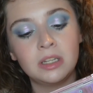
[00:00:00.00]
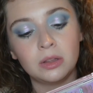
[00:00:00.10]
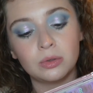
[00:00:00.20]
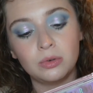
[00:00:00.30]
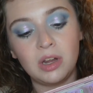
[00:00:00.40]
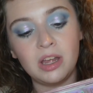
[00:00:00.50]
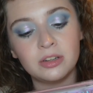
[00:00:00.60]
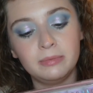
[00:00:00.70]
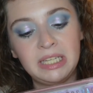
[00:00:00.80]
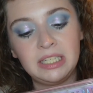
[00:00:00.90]
through
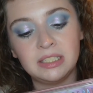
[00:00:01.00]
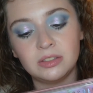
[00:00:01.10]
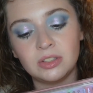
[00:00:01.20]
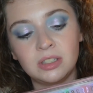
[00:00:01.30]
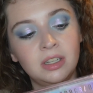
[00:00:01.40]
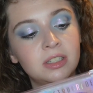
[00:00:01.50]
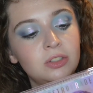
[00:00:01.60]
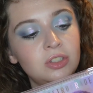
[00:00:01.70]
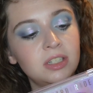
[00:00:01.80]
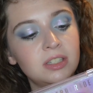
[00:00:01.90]
other means,
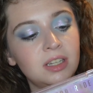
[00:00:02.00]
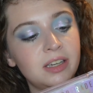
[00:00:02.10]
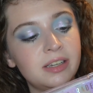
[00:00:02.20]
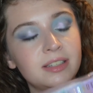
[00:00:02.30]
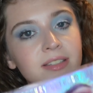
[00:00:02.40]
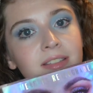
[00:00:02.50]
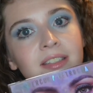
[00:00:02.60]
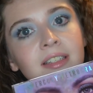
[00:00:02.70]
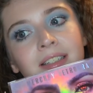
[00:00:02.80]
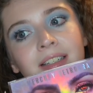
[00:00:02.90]
just
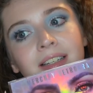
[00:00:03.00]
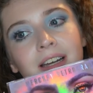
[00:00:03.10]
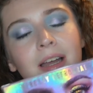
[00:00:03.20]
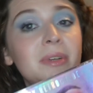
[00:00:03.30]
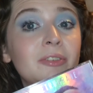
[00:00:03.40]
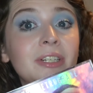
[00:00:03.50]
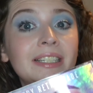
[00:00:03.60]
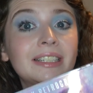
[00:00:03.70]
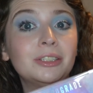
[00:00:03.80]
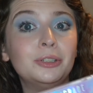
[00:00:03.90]
cause I'm never
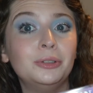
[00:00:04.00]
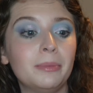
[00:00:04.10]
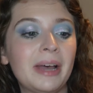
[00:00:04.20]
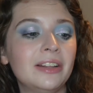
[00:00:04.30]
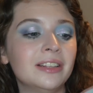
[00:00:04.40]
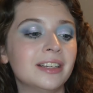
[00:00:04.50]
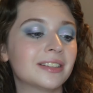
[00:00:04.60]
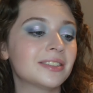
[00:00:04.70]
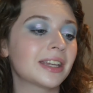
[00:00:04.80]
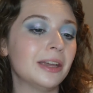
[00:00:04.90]
gonna get a Huda palette like
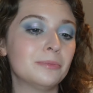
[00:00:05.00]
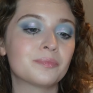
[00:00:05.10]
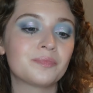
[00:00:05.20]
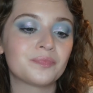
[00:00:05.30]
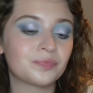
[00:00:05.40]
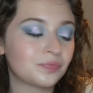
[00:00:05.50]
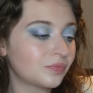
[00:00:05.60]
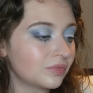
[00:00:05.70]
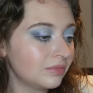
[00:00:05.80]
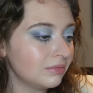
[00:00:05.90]
this again.
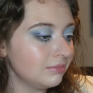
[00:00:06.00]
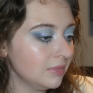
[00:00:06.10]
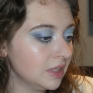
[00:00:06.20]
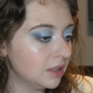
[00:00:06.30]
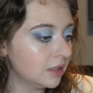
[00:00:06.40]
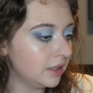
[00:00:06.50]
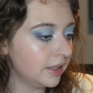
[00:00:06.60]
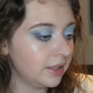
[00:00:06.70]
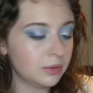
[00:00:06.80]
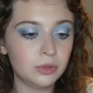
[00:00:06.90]
All
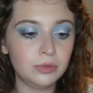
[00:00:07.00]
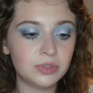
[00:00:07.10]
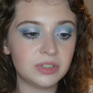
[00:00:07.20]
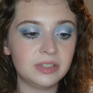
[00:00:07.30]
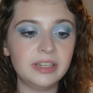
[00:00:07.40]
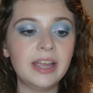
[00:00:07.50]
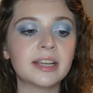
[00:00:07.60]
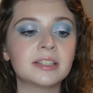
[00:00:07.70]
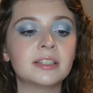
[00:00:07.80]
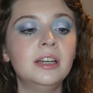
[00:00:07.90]
right, who's
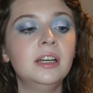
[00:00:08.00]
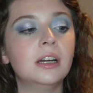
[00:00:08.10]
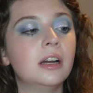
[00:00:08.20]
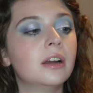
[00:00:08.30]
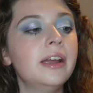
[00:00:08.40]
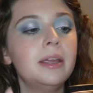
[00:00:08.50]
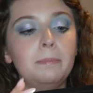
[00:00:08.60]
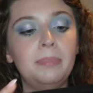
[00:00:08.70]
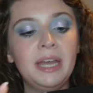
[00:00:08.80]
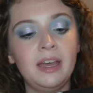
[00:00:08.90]
next? All right,
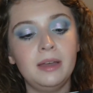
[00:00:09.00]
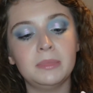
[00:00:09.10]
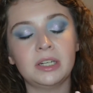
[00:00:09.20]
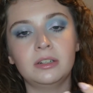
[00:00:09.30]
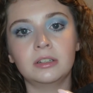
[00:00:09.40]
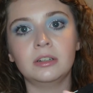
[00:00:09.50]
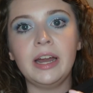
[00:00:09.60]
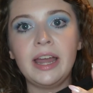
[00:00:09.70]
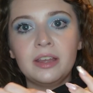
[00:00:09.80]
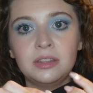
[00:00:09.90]

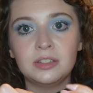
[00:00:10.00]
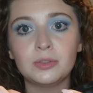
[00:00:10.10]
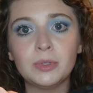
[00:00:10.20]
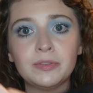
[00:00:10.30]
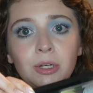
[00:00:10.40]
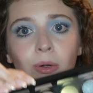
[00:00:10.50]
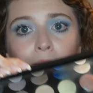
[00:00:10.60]
McGrath. This is one of her